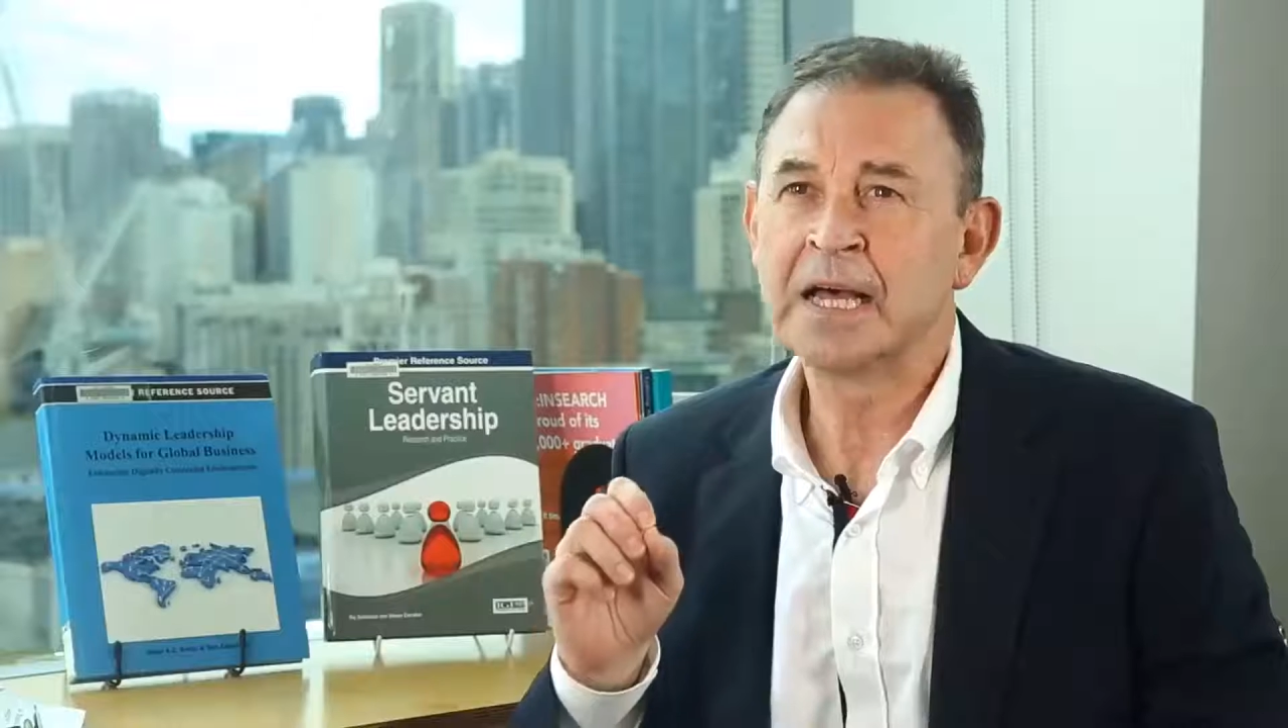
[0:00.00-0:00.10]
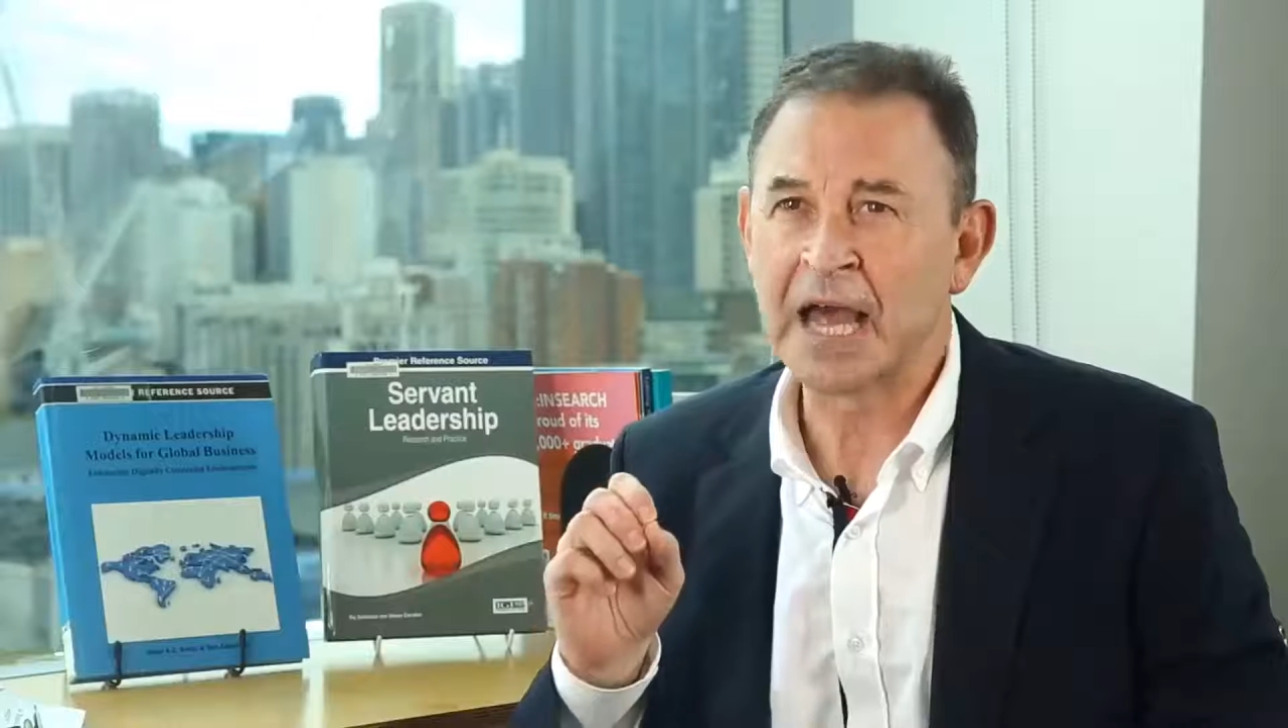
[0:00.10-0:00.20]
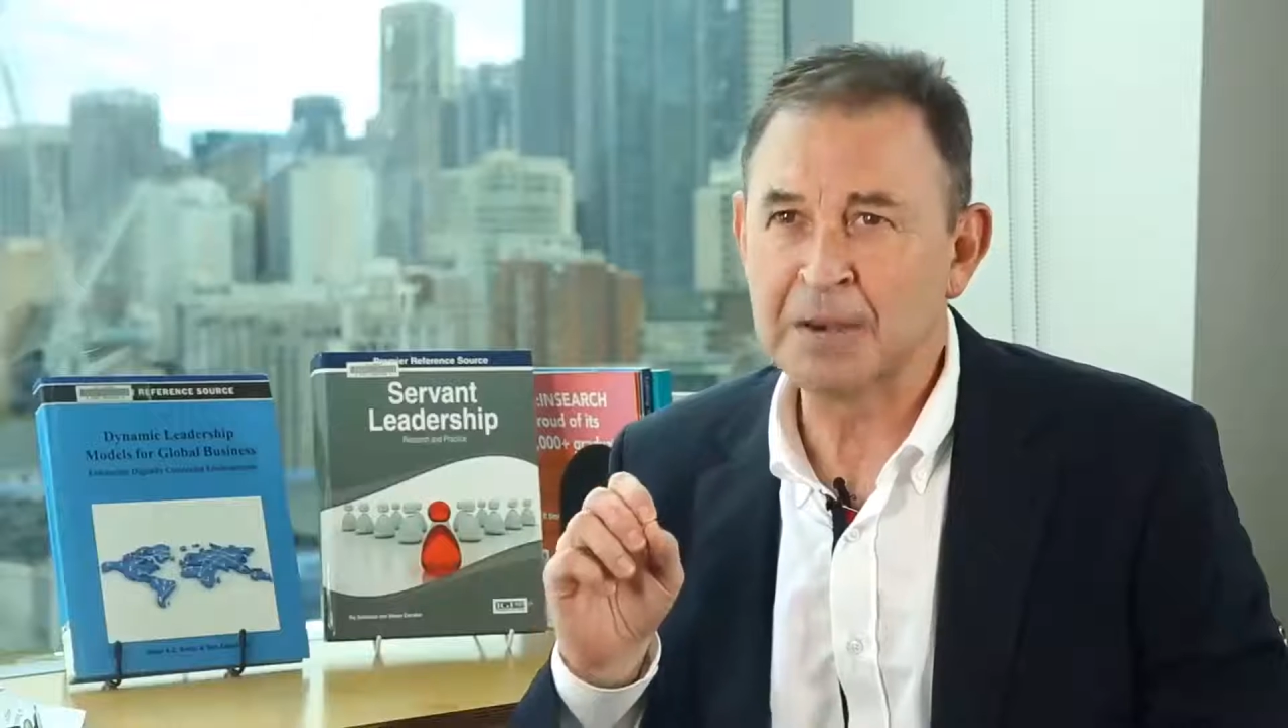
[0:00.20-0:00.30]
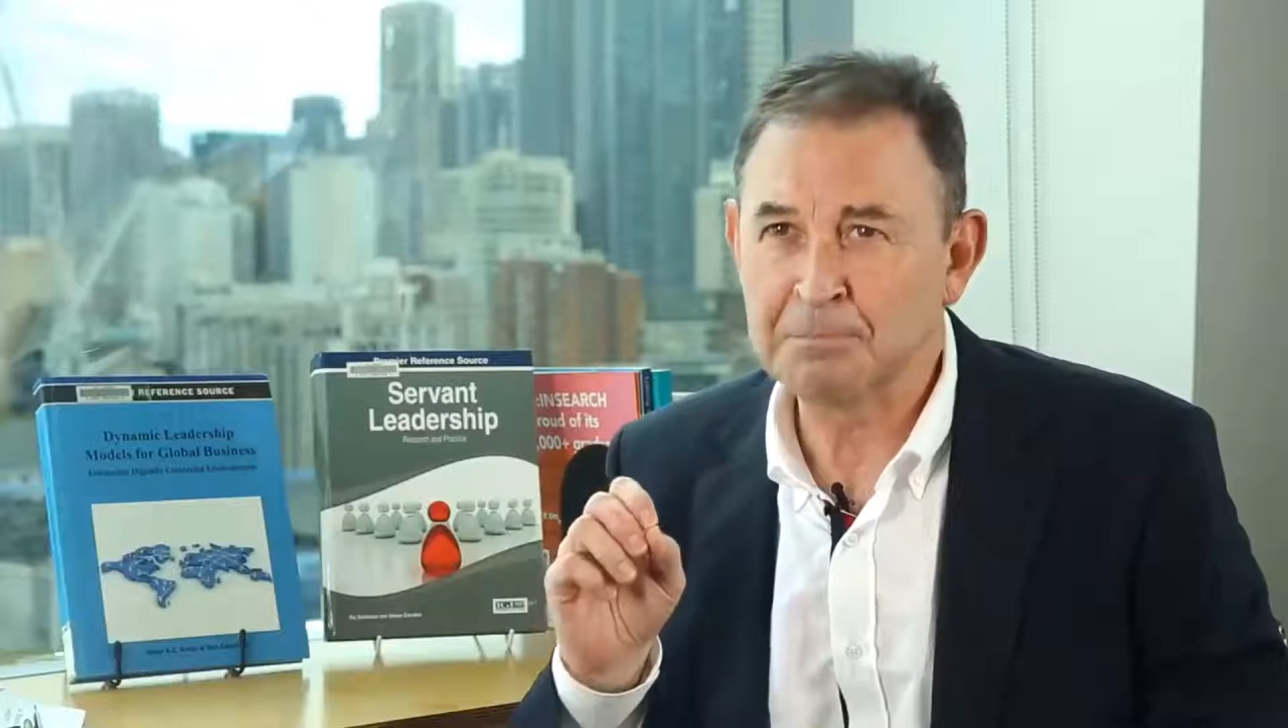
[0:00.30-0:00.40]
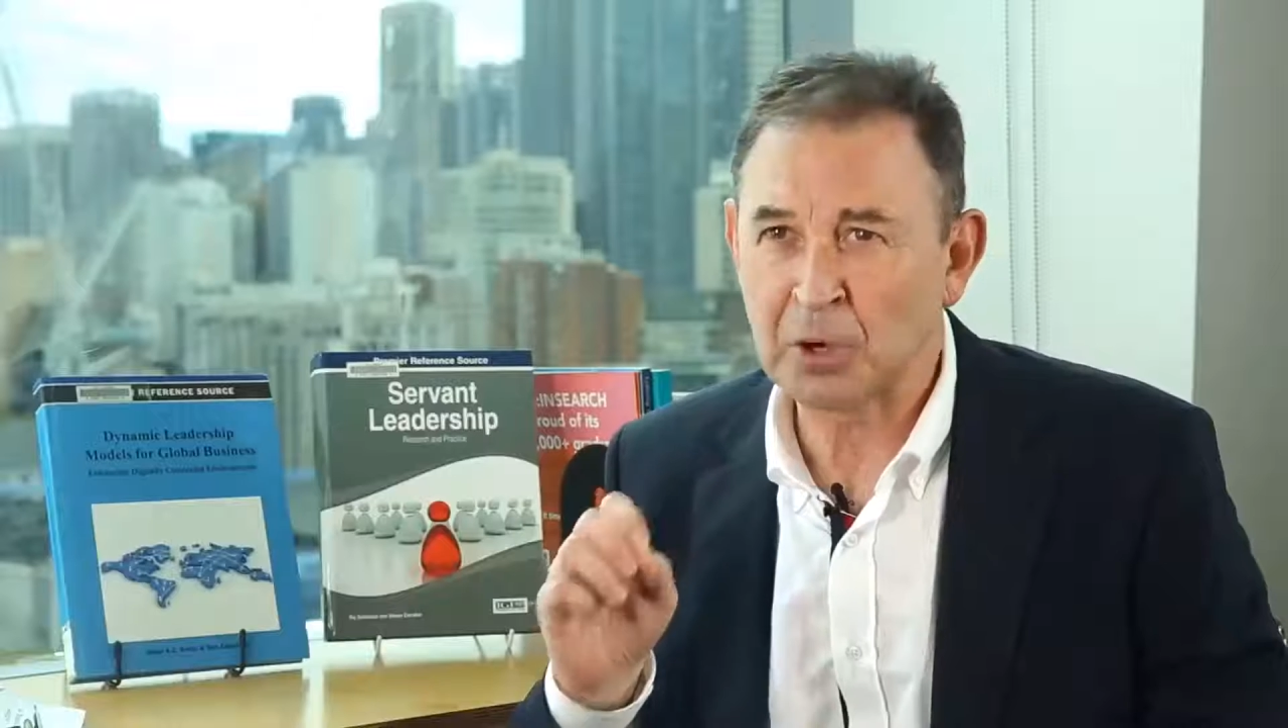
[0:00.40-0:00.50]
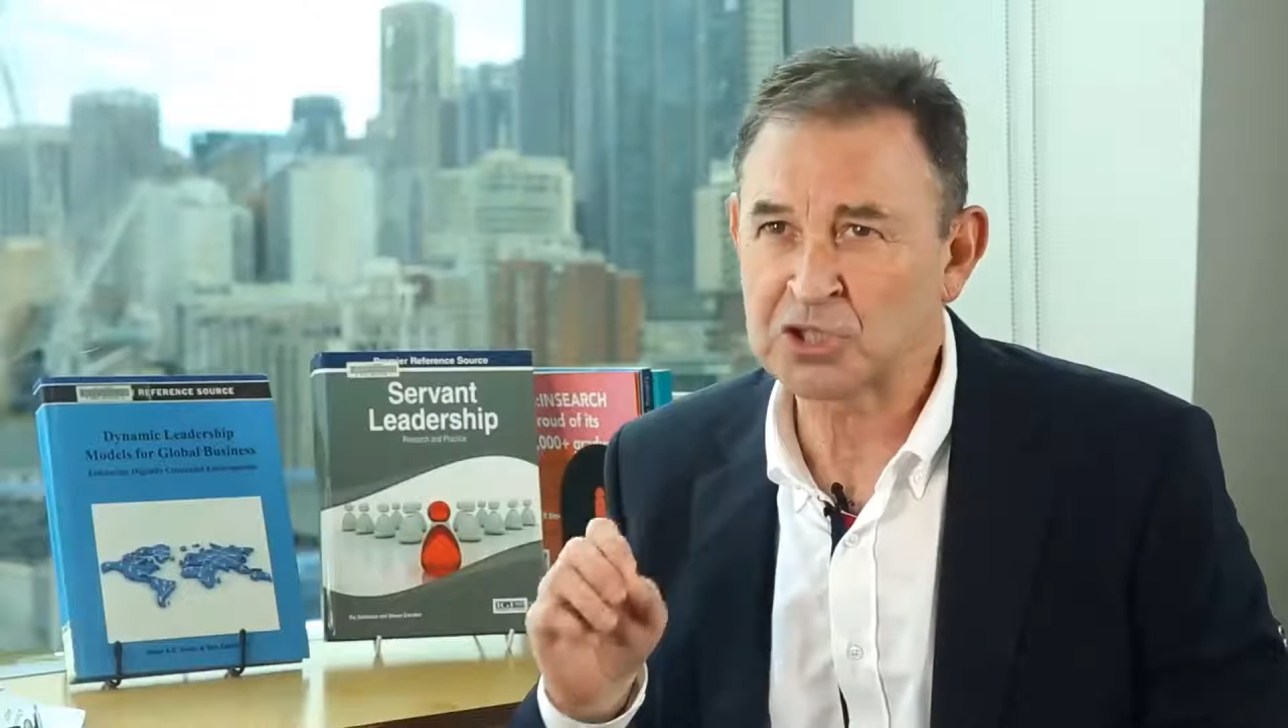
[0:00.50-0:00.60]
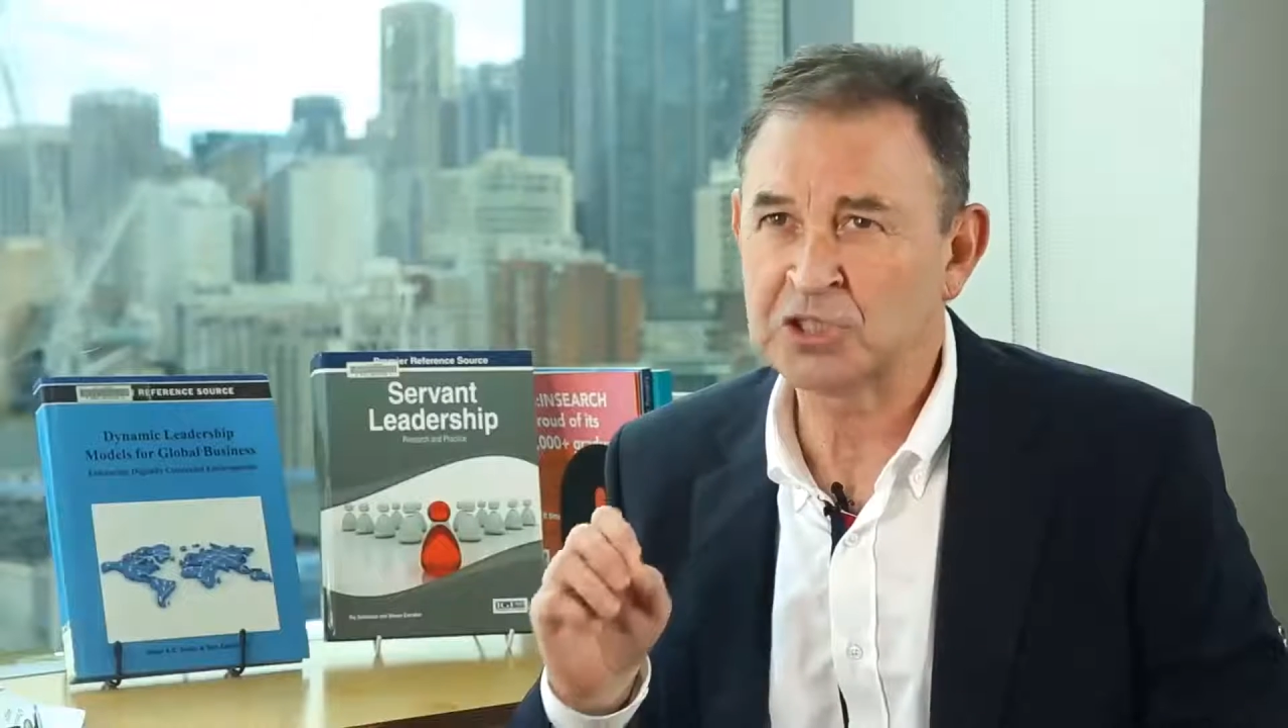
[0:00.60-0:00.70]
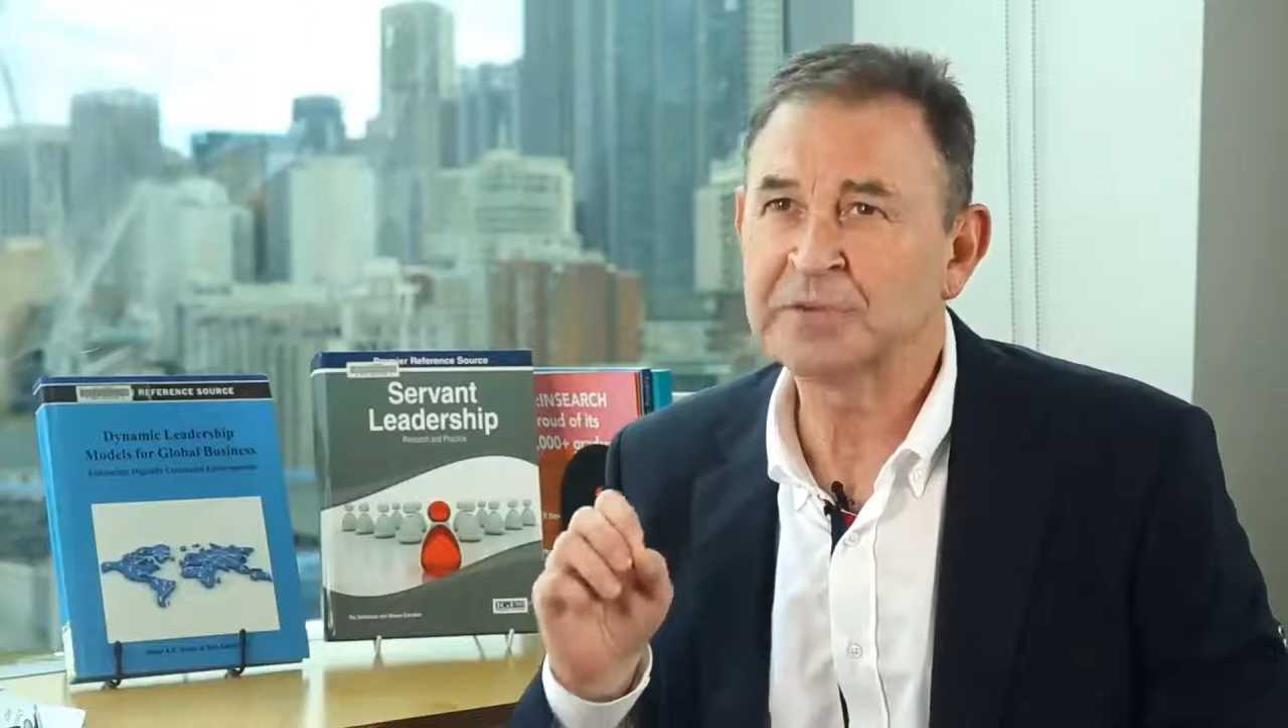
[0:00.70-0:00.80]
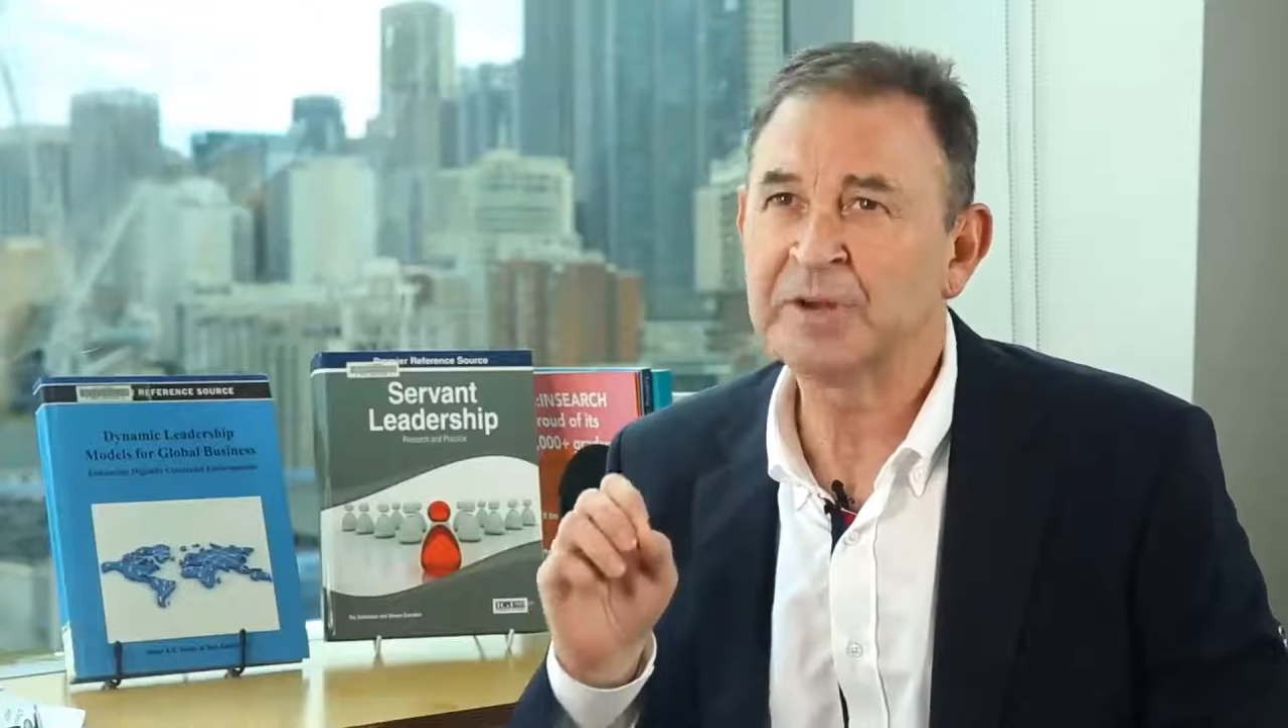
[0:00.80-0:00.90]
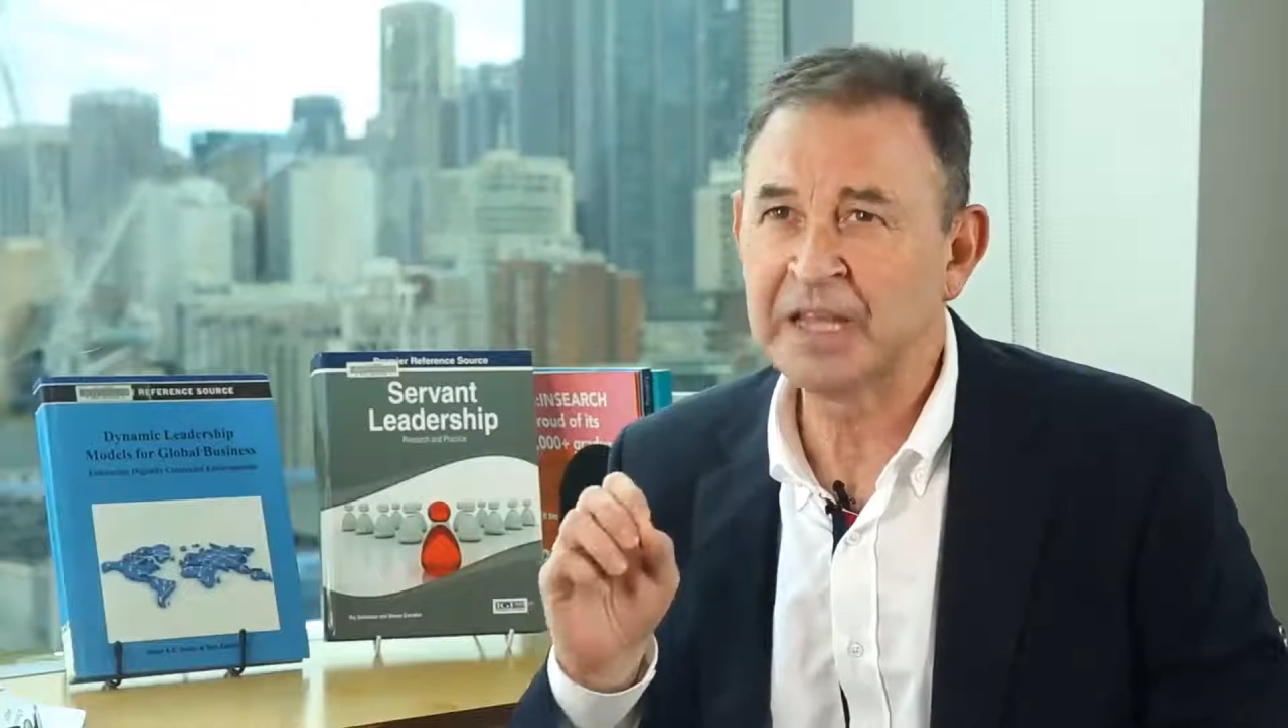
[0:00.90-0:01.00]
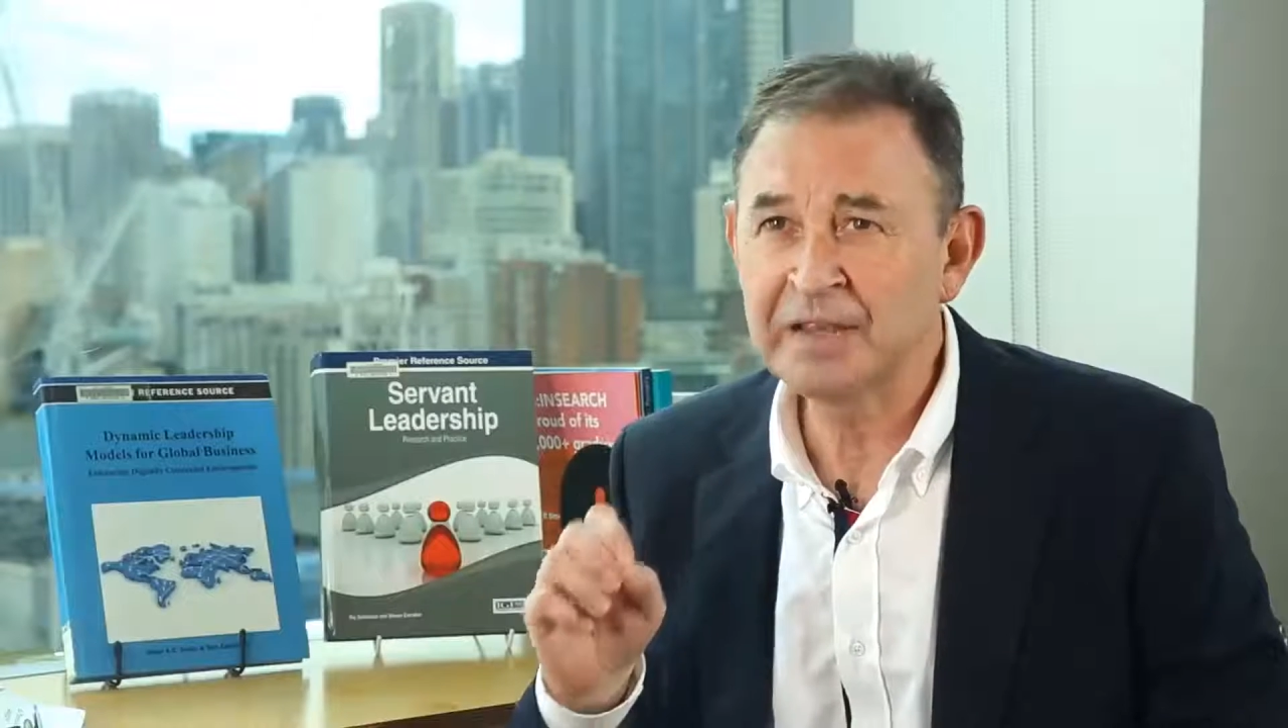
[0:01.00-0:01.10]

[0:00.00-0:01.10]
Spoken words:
and positively